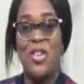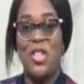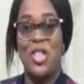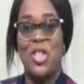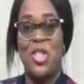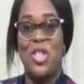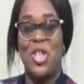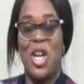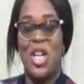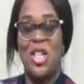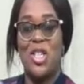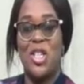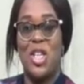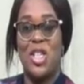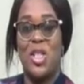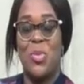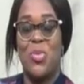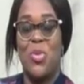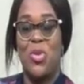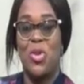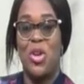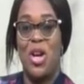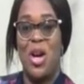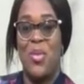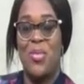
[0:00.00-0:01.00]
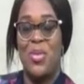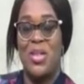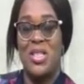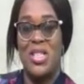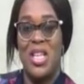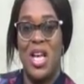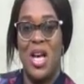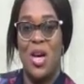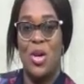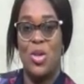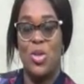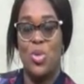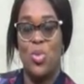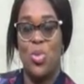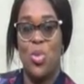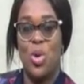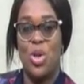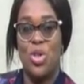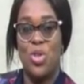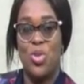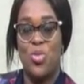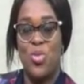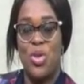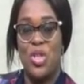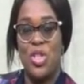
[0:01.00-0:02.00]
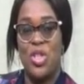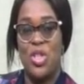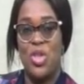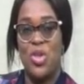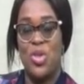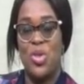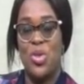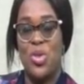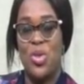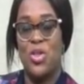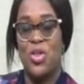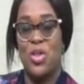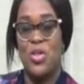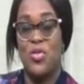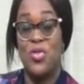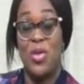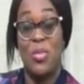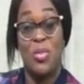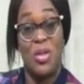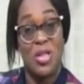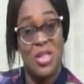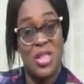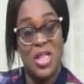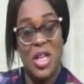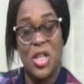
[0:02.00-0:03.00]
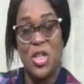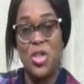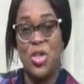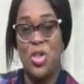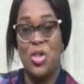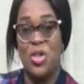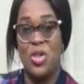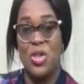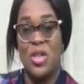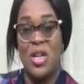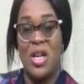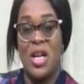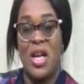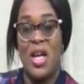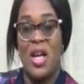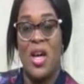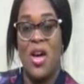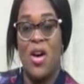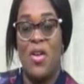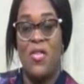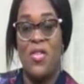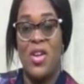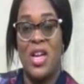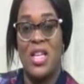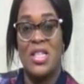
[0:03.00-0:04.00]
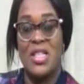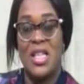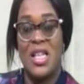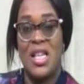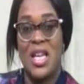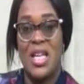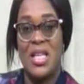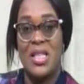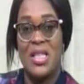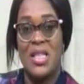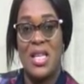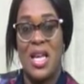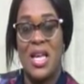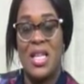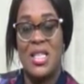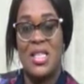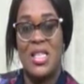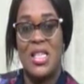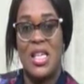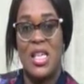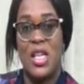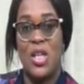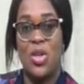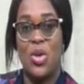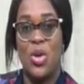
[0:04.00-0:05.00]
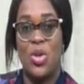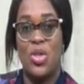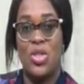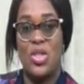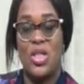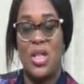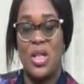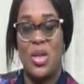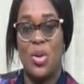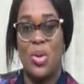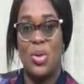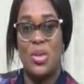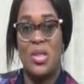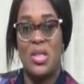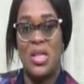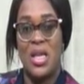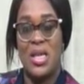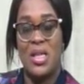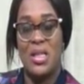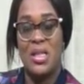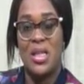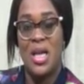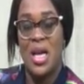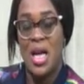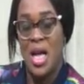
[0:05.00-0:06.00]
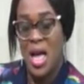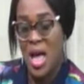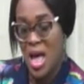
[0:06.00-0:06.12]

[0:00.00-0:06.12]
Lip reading: just joining us, the program is Healthwatch, reaching you from the station of excellence, NTA Lagos Channel 10.